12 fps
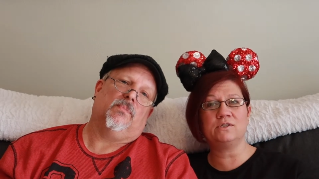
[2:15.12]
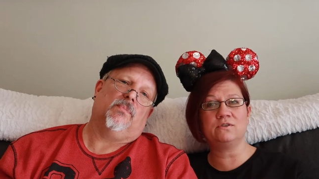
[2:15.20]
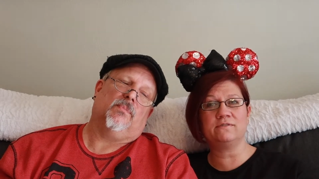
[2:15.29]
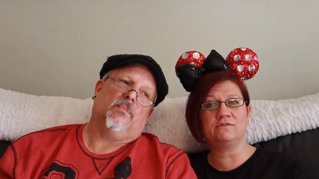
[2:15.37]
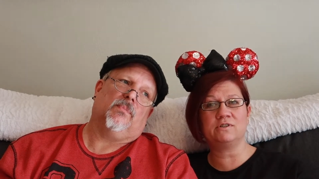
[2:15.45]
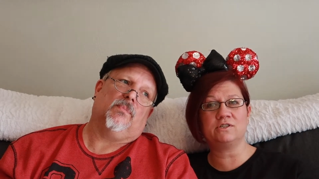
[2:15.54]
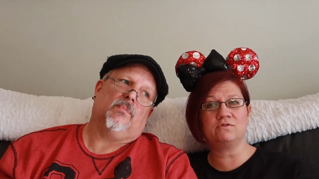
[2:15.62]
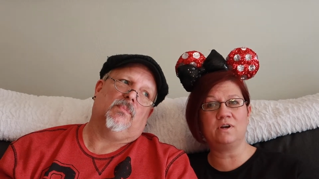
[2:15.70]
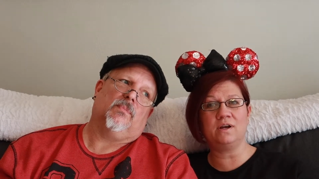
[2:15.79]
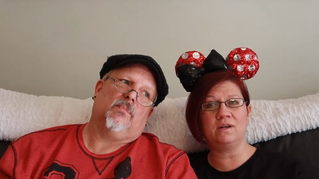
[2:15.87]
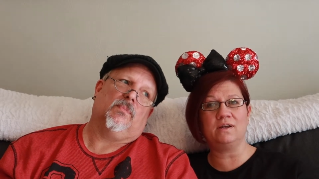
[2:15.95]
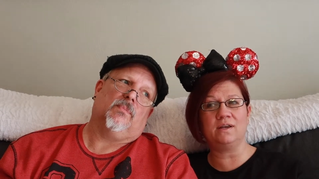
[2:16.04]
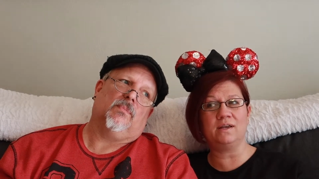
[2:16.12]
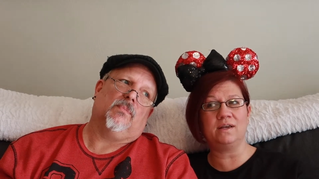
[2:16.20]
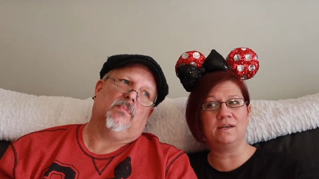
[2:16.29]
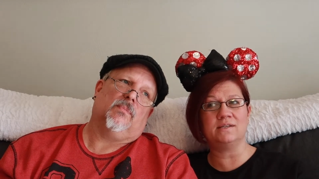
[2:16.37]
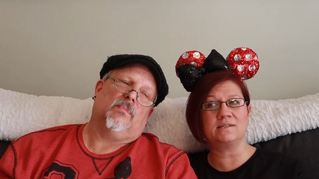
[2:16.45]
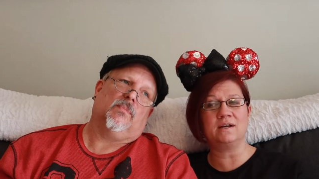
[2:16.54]
Speaker 1: service restaurant
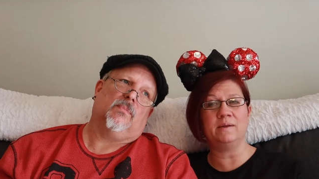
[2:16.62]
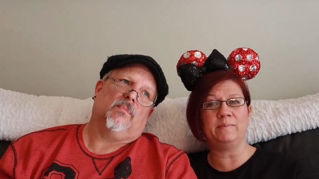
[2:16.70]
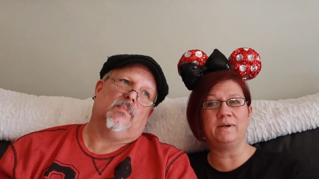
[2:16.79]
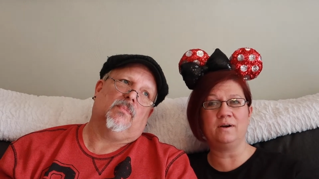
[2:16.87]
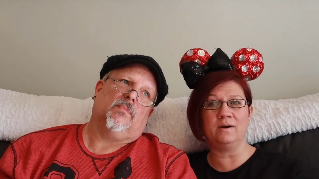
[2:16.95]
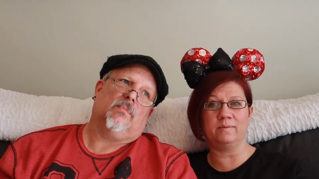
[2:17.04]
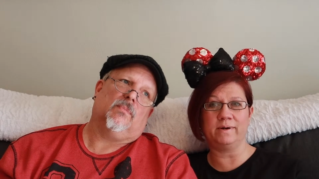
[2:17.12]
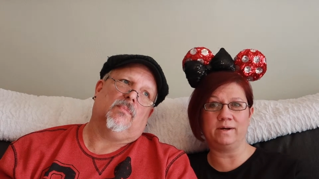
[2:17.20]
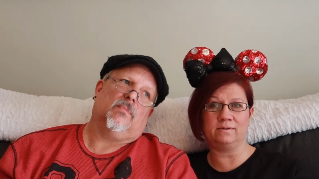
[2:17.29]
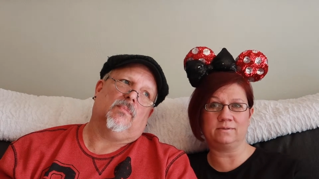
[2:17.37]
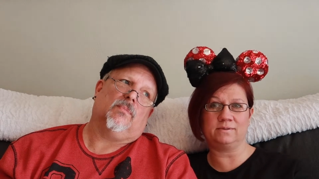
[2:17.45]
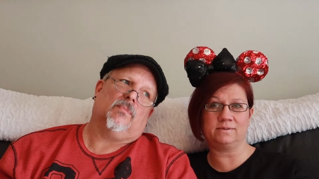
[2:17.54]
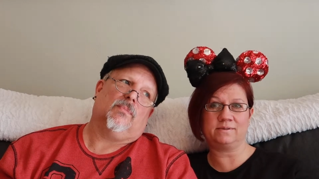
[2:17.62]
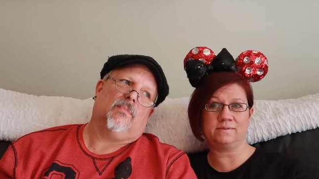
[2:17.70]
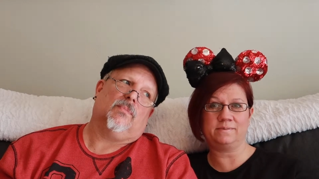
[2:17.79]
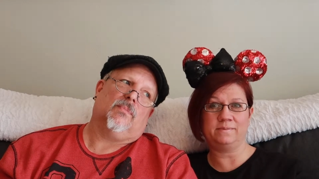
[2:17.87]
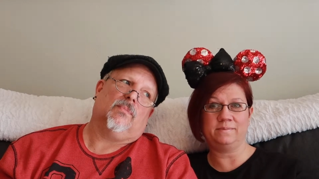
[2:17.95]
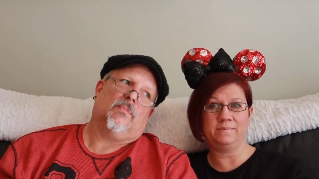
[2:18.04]
is Columbia Harbor House.
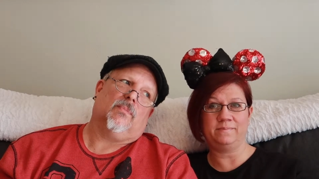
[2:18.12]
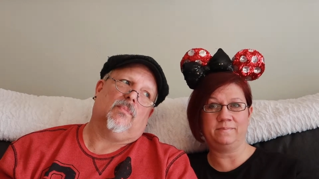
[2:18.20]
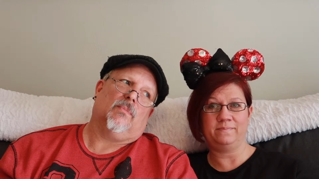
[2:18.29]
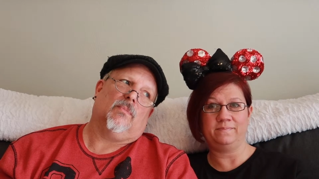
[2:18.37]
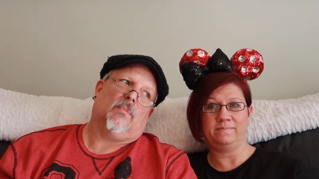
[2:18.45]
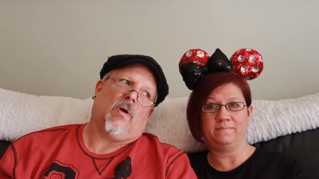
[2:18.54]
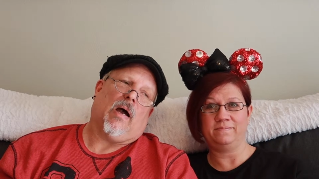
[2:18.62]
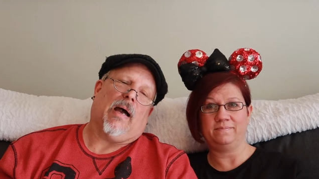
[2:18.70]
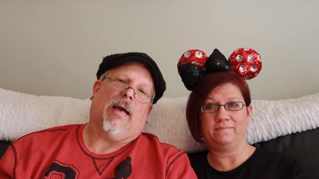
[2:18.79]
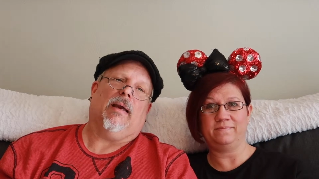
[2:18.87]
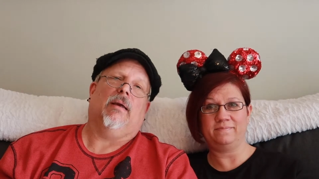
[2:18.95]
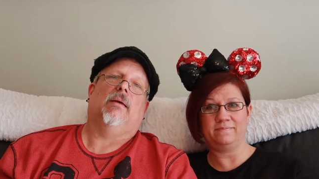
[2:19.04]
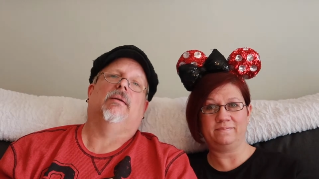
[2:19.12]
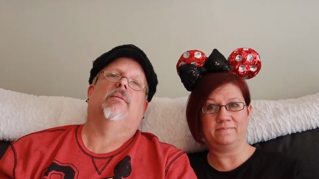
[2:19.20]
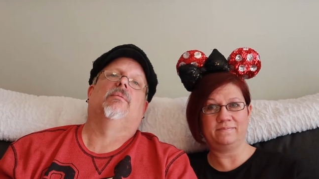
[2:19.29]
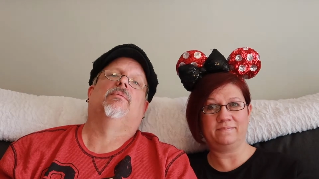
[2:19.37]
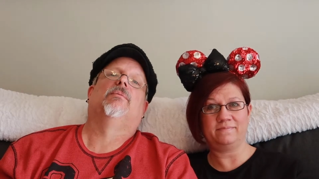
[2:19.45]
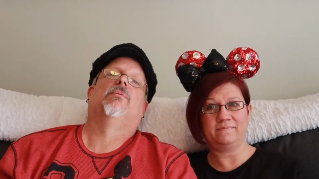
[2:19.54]
Speaker 2: I
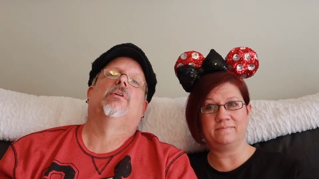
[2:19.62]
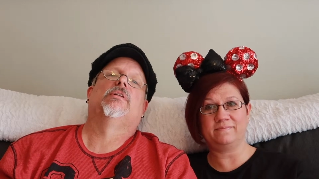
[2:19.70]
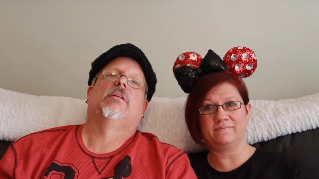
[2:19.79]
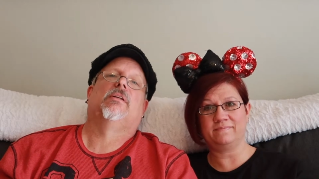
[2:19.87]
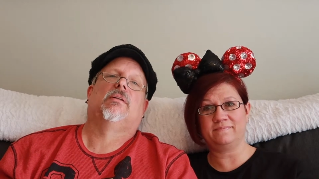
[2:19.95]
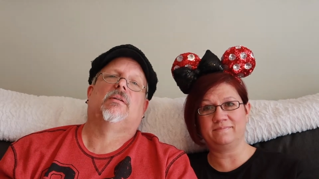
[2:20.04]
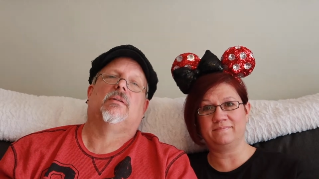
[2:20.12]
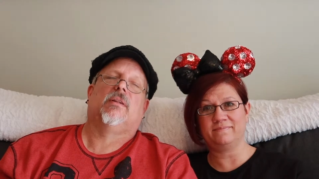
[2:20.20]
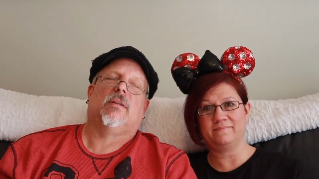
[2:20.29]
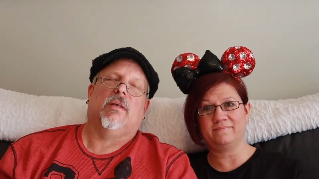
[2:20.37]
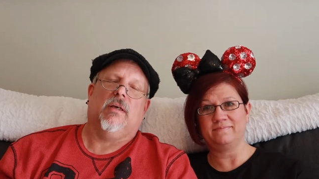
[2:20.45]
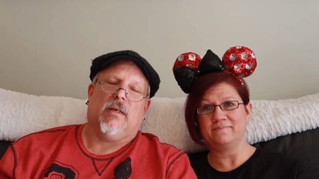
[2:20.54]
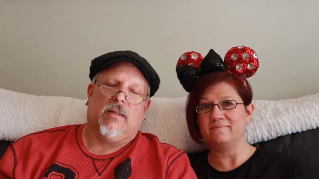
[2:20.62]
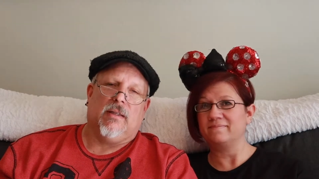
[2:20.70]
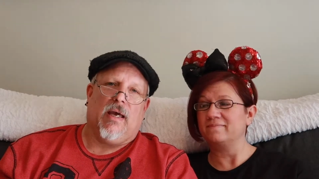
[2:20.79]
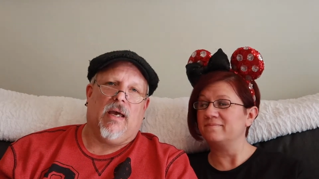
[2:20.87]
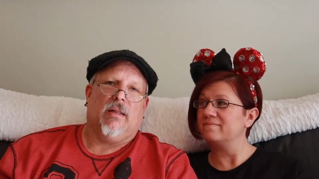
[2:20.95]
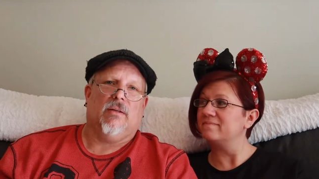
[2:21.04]
was thinking
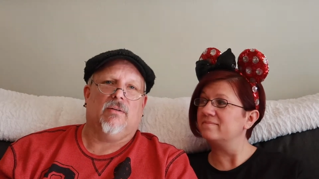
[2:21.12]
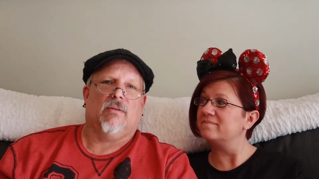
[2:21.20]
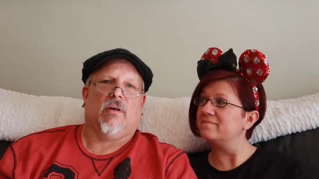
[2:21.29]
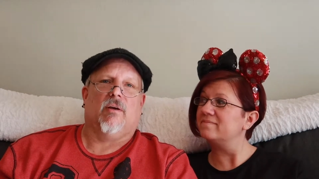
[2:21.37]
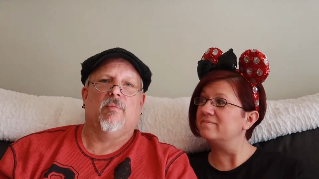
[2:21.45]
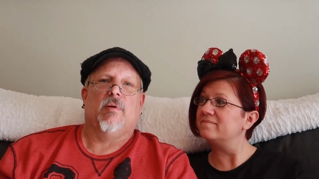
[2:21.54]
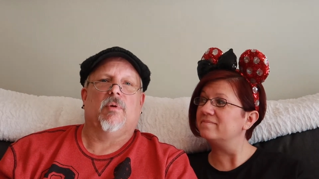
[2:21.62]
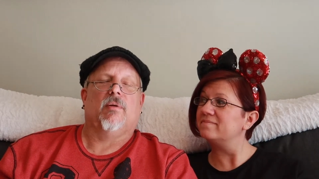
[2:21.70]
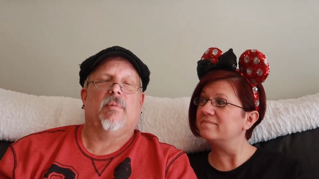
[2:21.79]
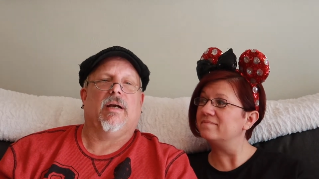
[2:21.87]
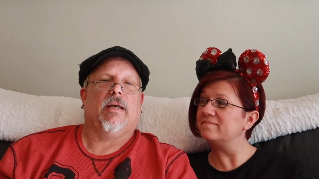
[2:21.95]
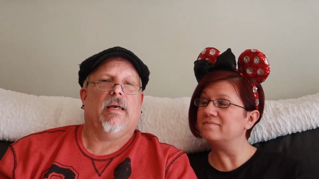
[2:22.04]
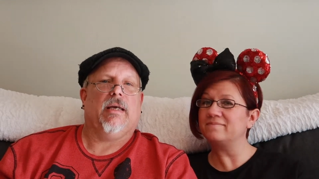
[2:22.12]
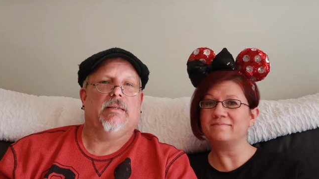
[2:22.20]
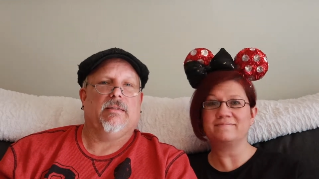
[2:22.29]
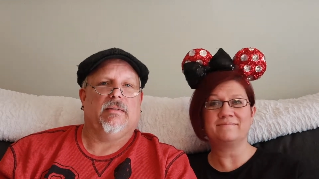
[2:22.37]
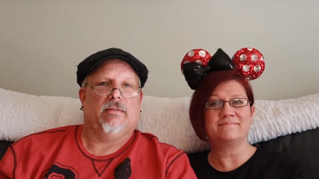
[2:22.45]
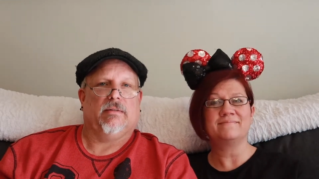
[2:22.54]
that until I remembered about
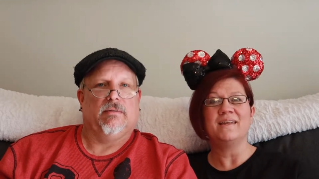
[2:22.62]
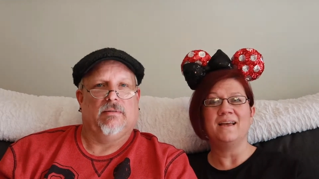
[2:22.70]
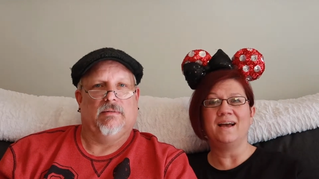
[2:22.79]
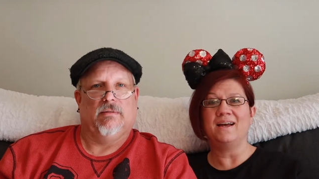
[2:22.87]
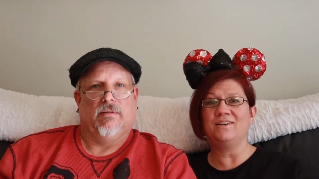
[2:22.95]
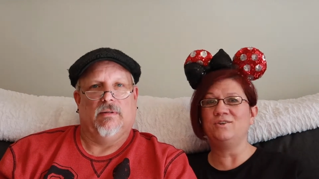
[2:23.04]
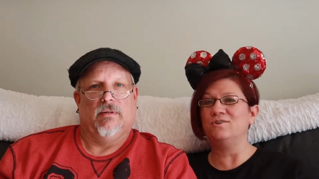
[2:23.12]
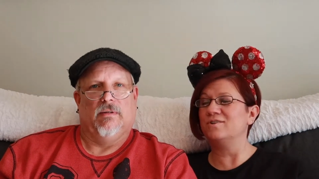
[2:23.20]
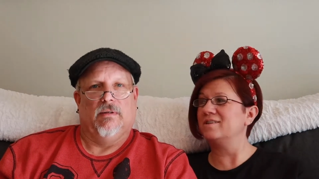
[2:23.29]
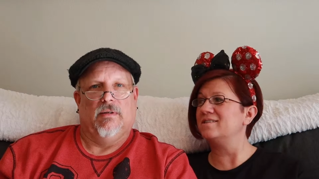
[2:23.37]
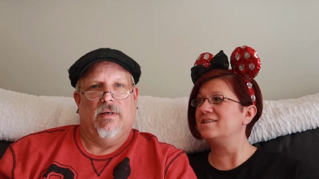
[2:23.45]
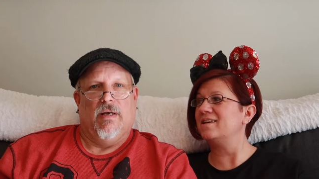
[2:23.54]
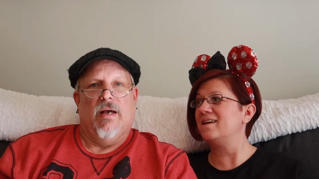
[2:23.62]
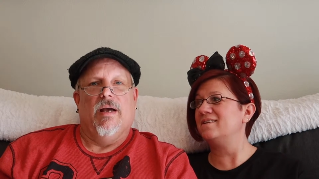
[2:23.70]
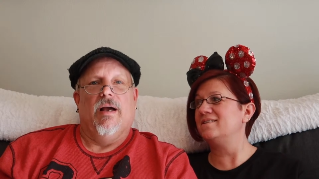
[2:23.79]
Casey's.
Speaker 1: I knew you were going to say